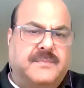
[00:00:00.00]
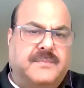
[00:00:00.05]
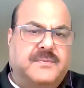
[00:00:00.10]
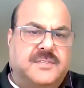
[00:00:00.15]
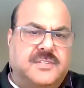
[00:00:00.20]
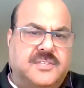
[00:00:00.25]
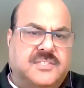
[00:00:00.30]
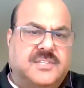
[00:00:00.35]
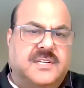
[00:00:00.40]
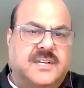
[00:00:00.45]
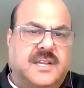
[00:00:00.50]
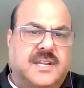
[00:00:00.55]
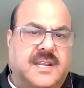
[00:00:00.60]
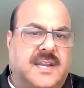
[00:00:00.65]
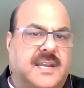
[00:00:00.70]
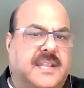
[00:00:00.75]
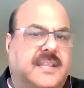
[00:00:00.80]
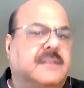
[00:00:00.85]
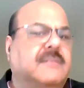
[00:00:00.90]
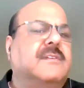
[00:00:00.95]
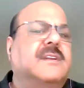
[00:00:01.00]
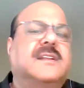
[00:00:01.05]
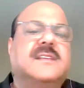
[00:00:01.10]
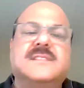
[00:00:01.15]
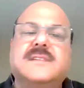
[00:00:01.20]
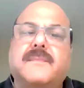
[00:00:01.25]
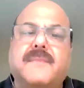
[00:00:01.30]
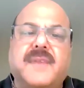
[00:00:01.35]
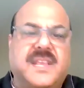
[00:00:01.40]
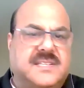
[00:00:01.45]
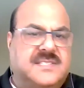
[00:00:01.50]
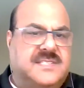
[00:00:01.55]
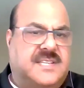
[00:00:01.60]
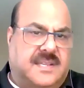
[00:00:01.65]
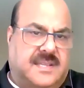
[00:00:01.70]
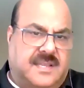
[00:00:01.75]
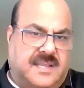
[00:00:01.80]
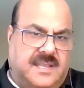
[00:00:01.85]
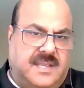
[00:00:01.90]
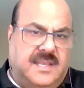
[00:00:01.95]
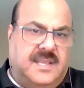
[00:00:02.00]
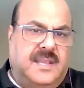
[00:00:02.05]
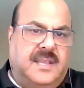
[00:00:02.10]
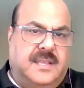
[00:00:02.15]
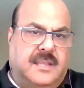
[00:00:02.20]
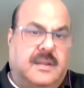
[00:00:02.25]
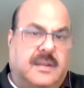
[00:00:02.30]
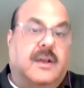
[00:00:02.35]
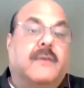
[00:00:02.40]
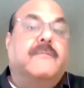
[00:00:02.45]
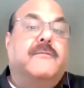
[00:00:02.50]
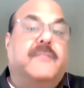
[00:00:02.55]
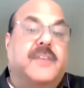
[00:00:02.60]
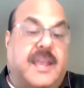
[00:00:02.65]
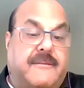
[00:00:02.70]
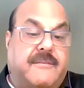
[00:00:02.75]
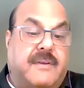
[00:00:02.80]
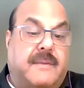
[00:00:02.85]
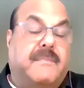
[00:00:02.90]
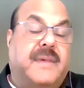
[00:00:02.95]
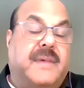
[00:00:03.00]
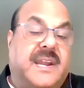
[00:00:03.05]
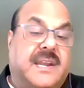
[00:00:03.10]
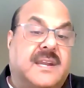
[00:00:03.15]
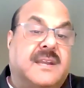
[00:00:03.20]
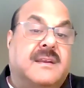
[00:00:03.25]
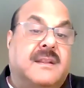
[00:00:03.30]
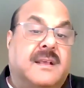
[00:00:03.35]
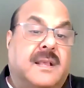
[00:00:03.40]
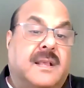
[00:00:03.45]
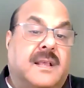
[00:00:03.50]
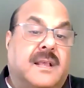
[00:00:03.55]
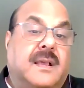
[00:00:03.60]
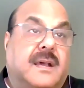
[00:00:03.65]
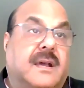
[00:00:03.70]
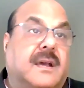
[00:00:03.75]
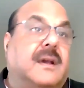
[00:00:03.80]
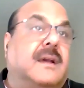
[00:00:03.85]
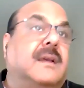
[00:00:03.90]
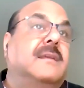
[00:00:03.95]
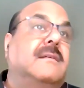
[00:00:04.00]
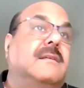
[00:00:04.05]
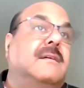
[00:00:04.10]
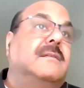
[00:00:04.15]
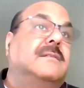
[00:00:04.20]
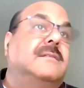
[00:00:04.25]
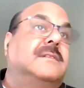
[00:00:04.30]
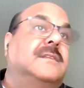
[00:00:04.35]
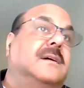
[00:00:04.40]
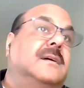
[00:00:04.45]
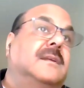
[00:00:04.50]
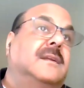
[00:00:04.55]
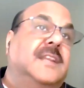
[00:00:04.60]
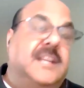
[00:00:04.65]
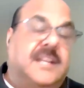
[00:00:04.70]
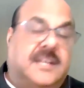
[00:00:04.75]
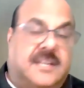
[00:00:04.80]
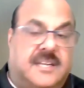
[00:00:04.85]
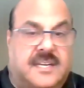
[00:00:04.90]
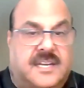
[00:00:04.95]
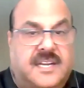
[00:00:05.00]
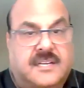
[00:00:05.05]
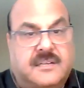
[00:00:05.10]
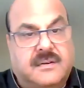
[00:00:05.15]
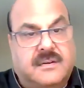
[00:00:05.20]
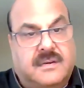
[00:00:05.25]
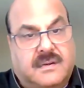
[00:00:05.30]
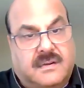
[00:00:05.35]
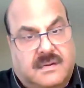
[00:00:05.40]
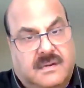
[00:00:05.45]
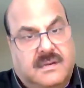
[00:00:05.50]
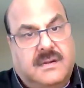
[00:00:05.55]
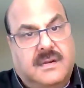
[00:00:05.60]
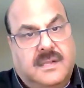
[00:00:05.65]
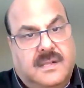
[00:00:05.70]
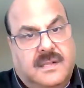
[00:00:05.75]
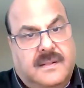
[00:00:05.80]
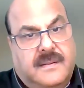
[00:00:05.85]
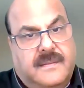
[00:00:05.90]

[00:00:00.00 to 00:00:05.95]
multi-position air handling unit is amazing. We have embedded the leak detector.